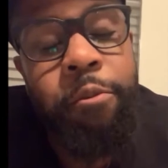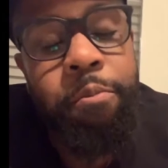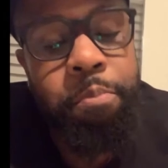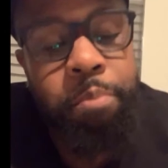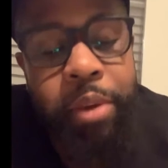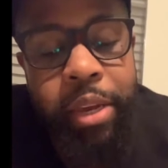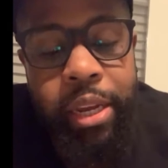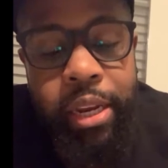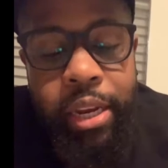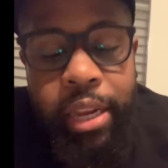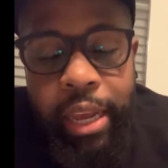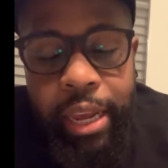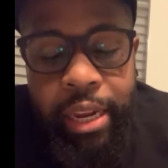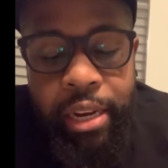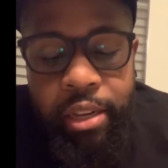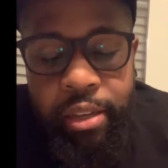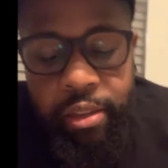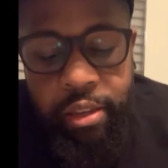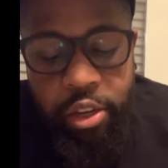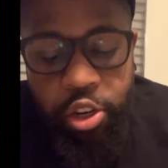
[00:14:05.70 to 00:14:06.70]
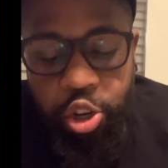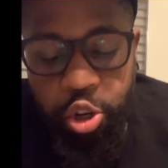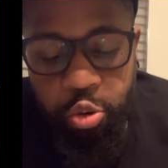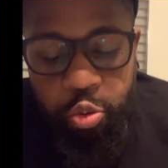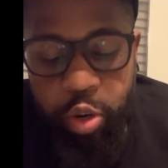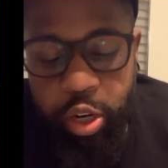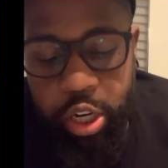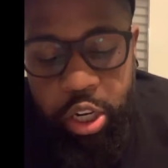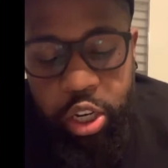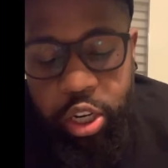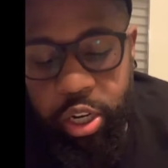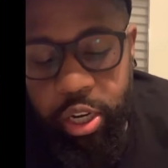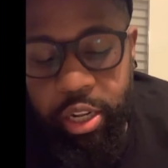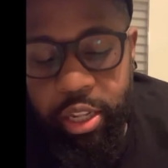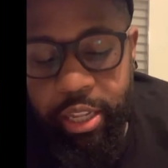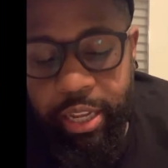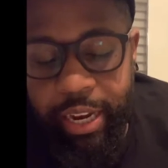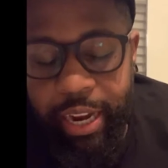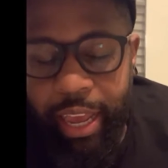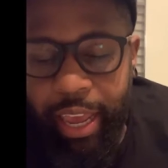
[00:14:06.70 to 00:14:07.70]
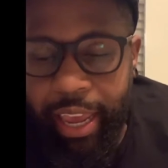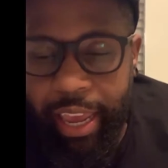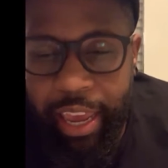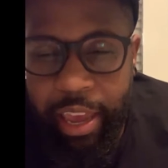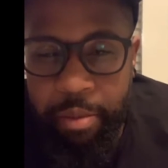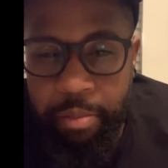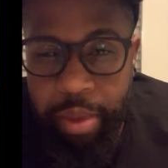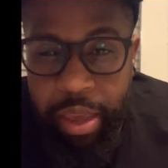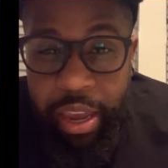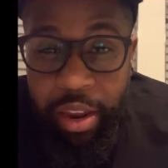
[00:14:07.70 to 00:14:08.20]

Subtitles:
been in a situation that I am